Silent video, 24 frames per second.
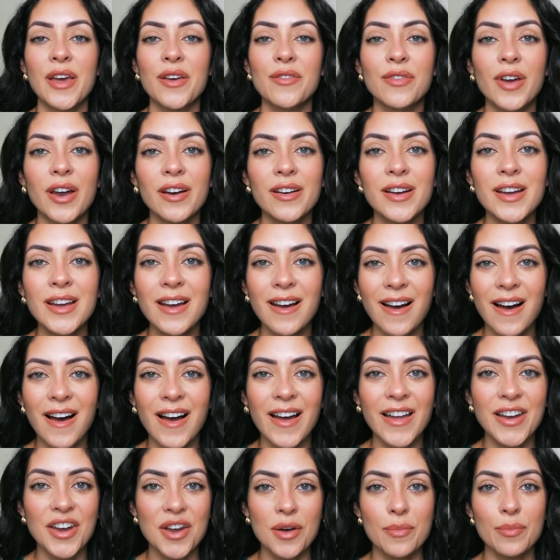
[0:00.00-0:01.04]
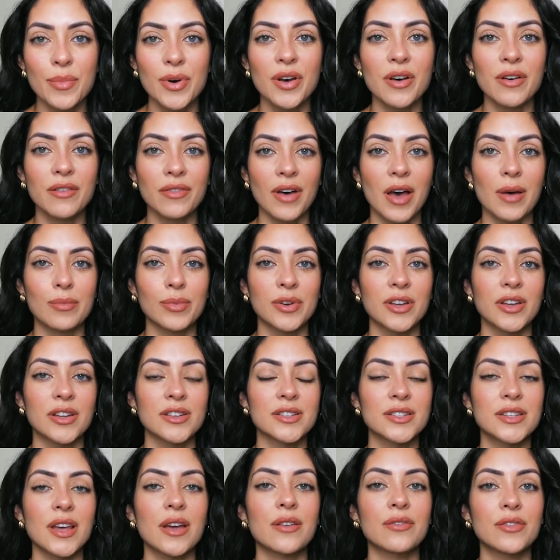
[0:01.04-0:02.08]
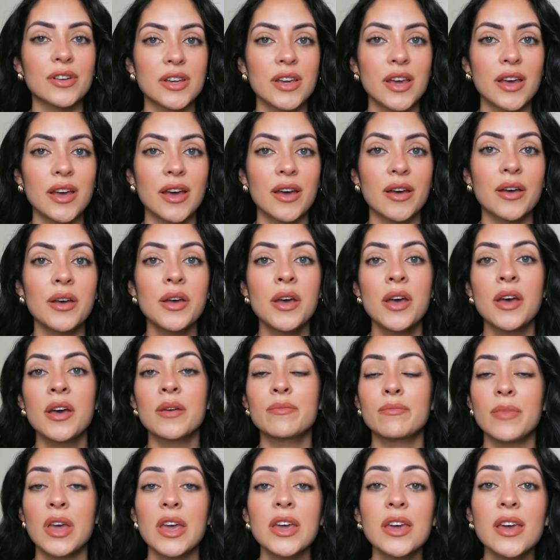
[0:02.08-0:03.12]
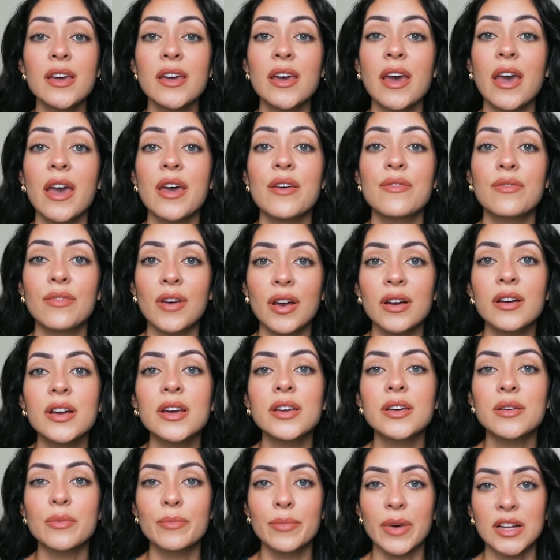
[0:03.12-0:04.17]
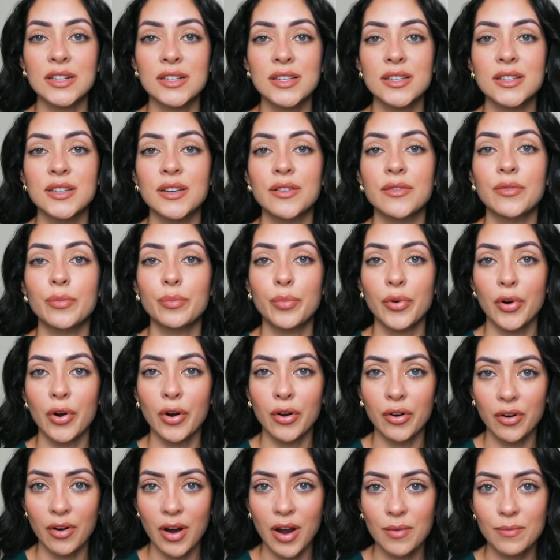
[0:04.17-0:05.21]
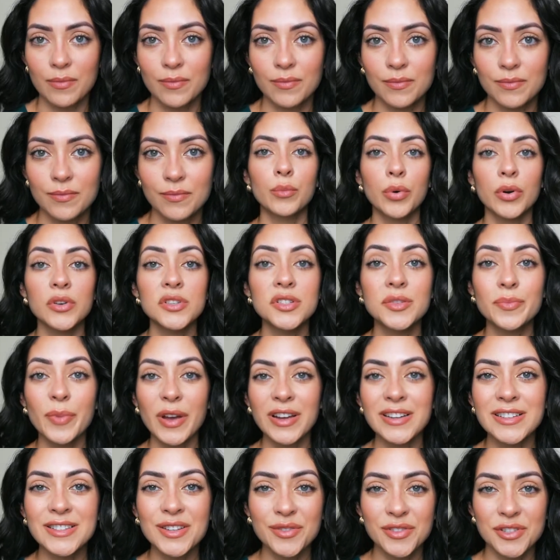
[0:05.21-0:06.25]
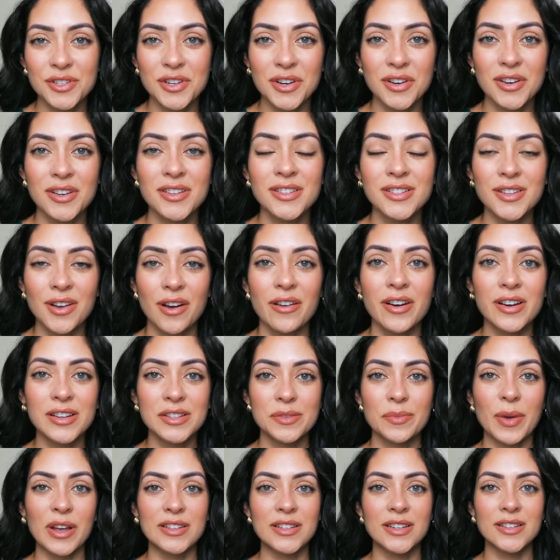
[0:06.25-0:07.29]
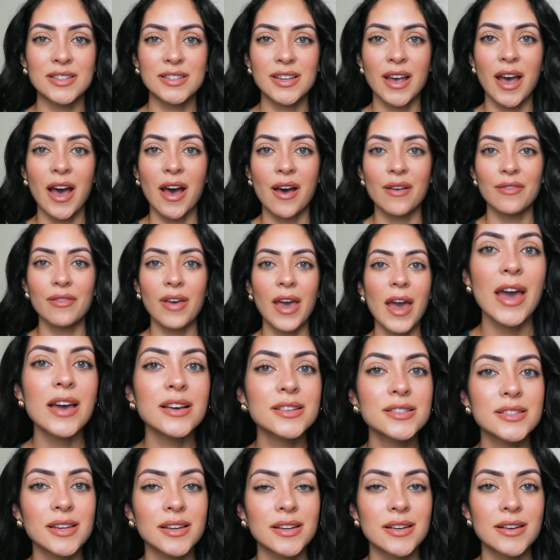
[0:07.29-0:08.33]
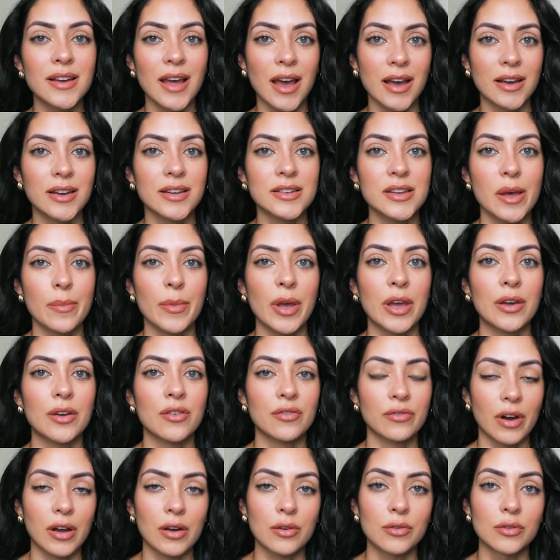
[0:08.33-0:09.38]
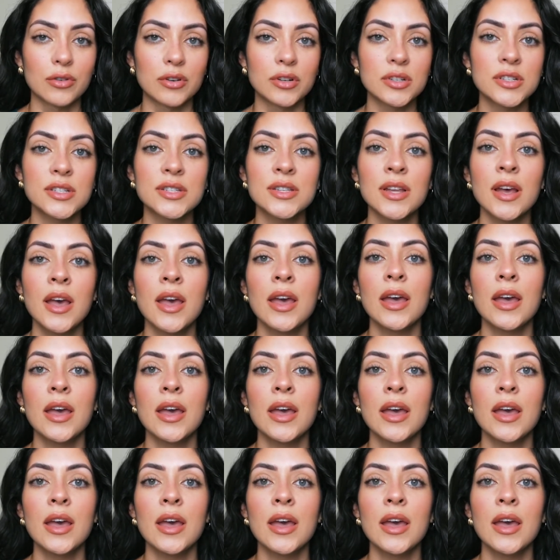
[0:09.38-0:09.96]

a very high number of applicants every year, making it a very competitive program. Prospective students are expected to have excellent academic records,